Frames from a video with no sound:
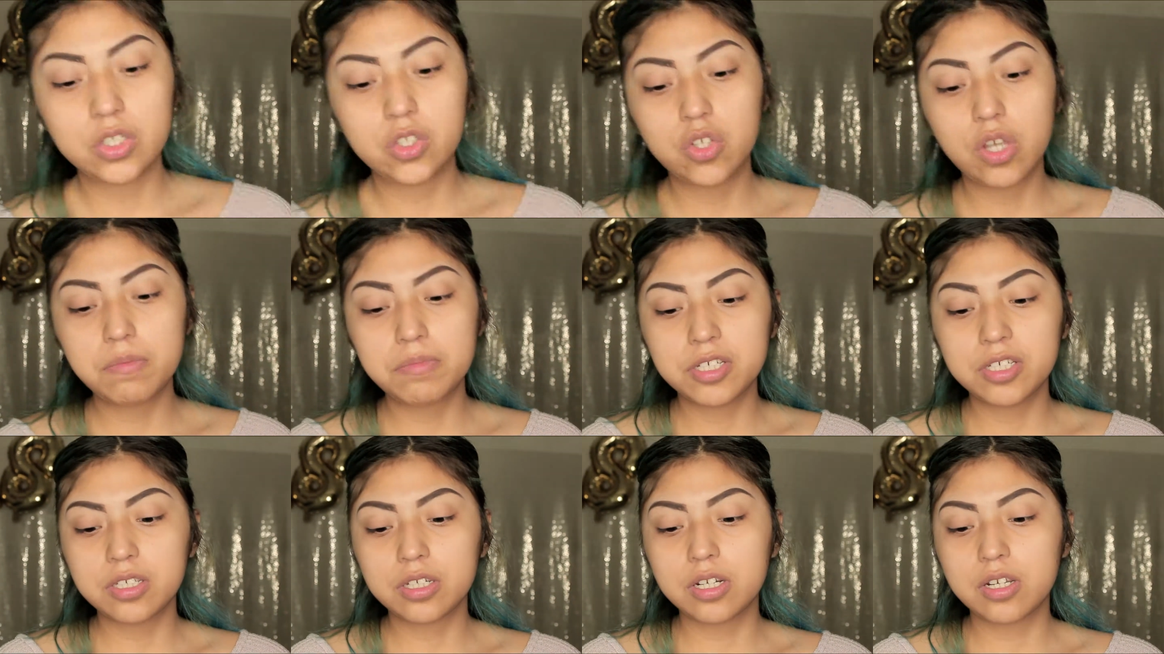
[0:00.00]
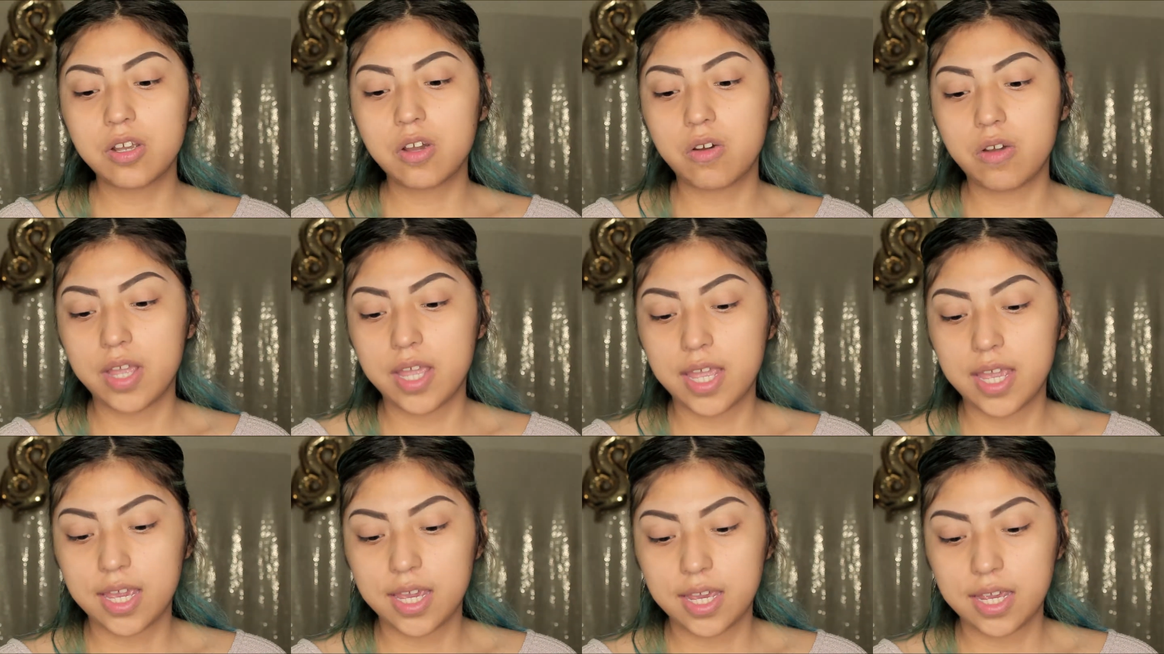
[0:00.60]
So I'm just gonna go
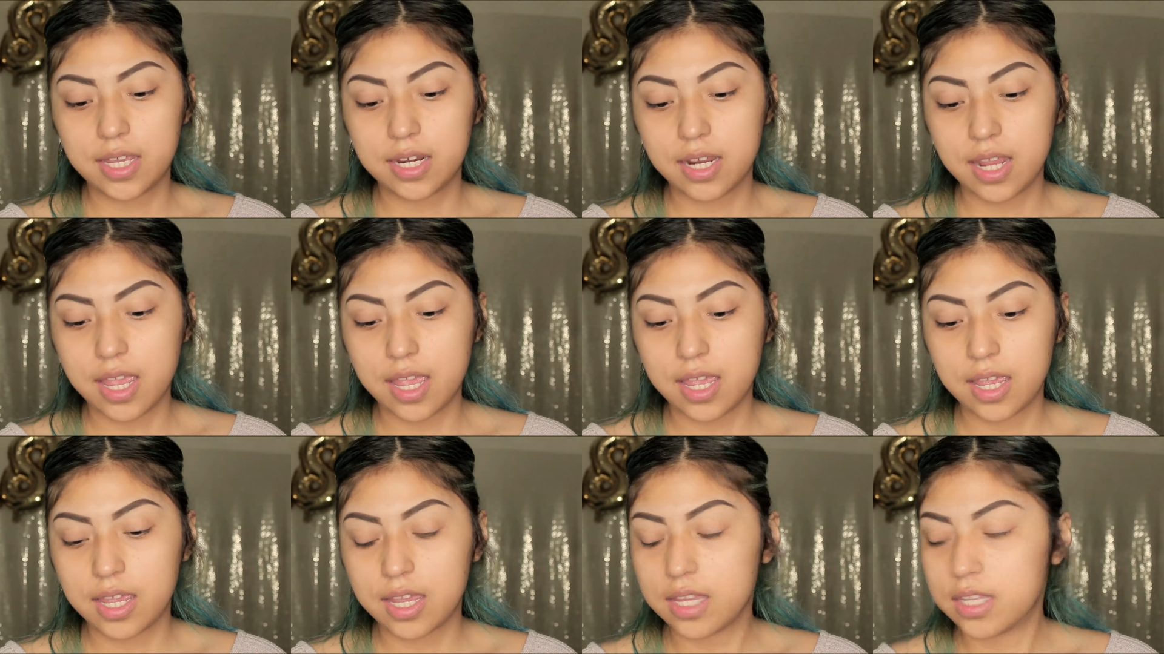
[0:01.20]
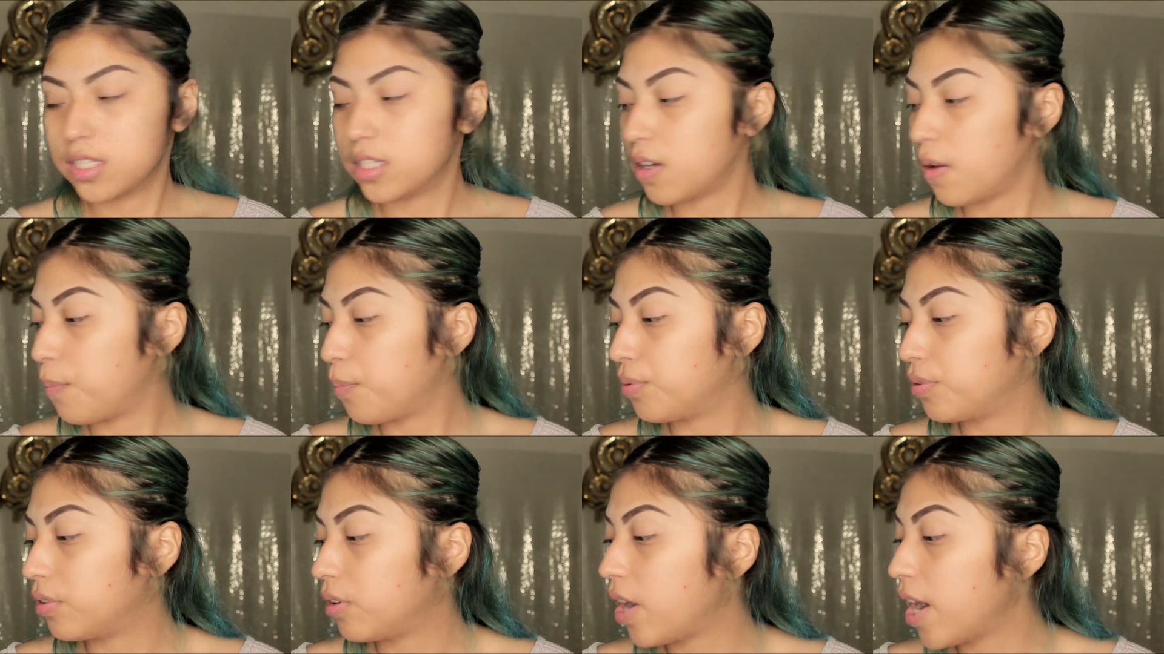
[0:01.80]
ahead and
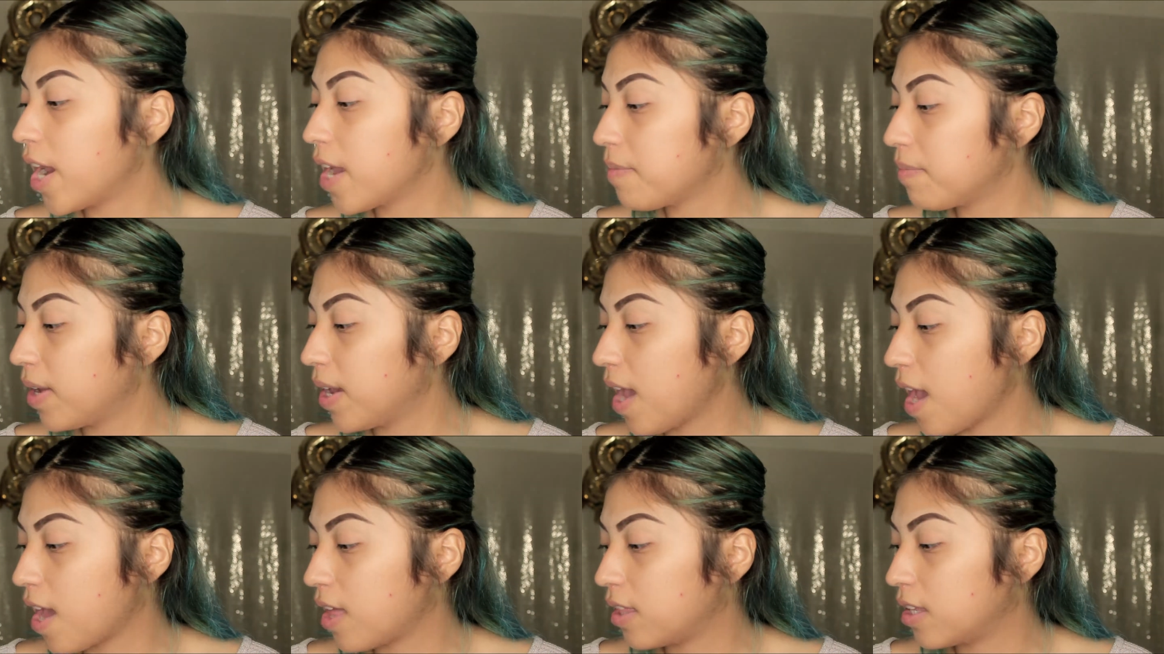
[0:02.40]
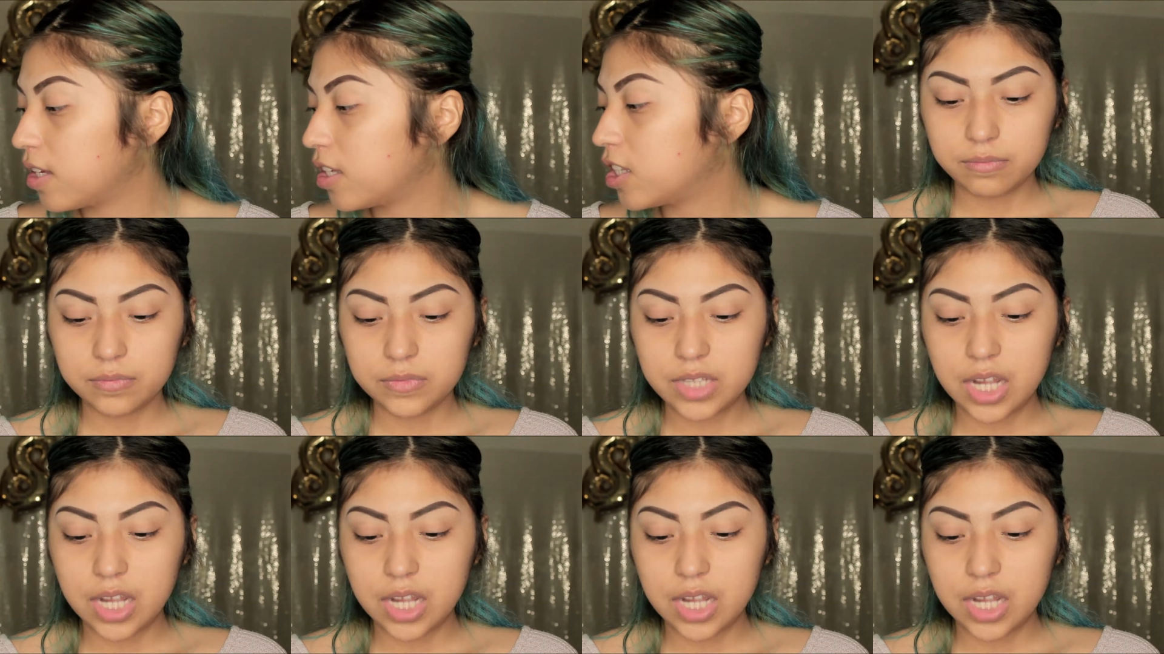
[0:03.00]
prime my eyelid.